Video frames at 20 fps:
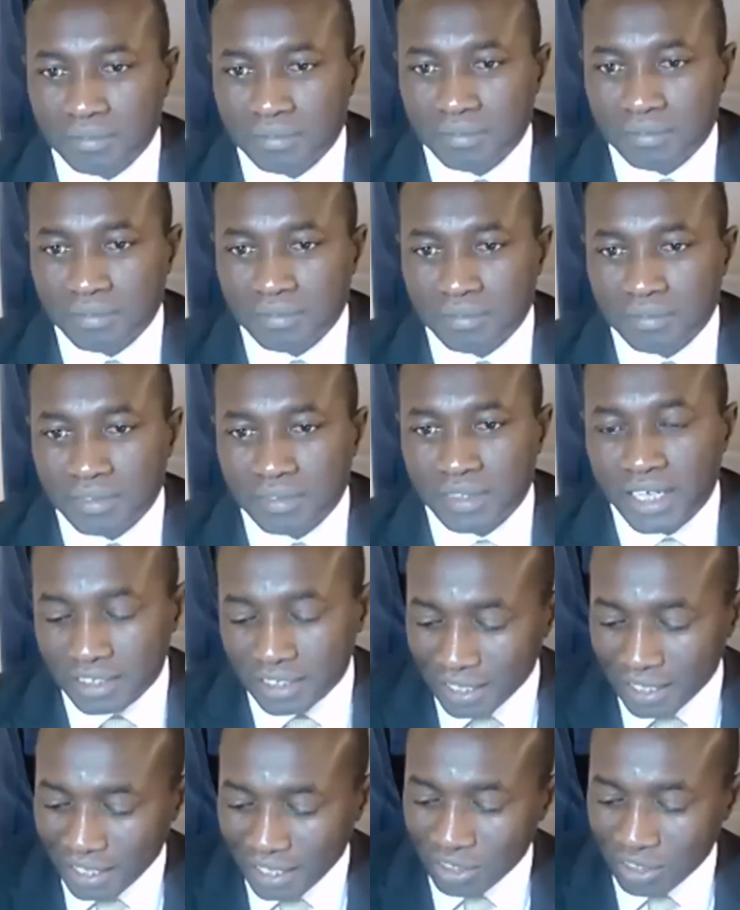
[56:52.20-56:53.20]
it? Are you
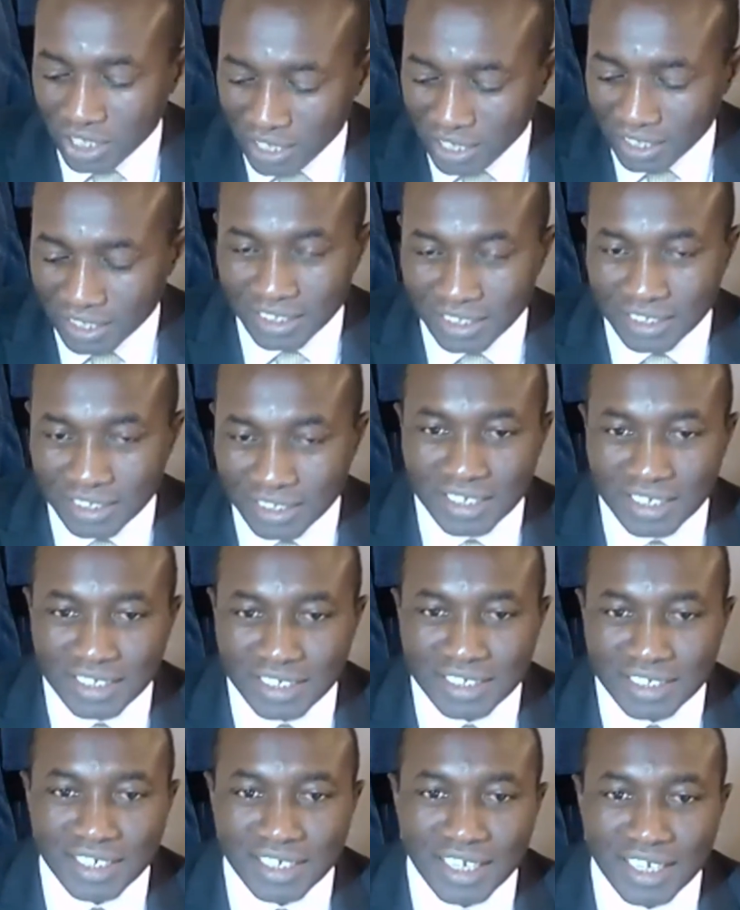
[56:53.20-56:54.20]
saying that it's ended?
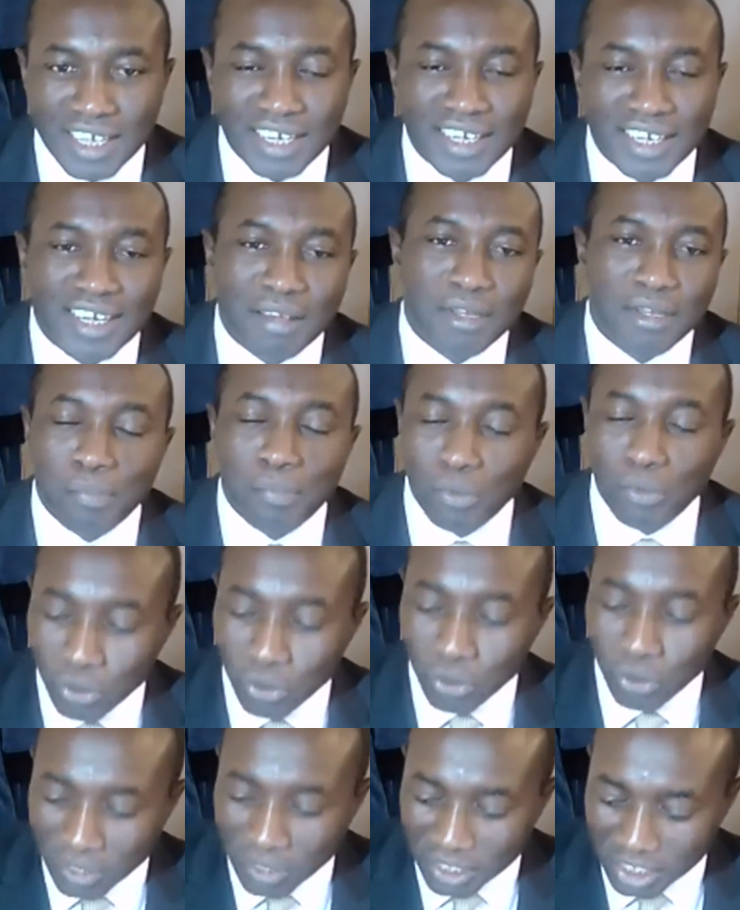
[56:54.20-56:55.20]
I mean, people don't
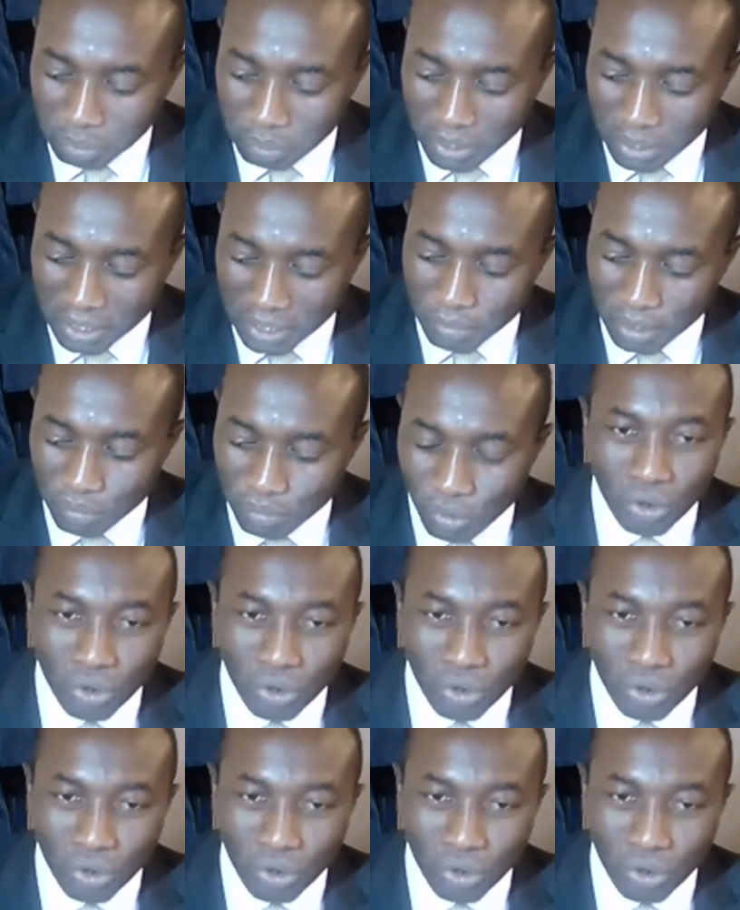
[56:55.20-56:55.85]
respect him anymore.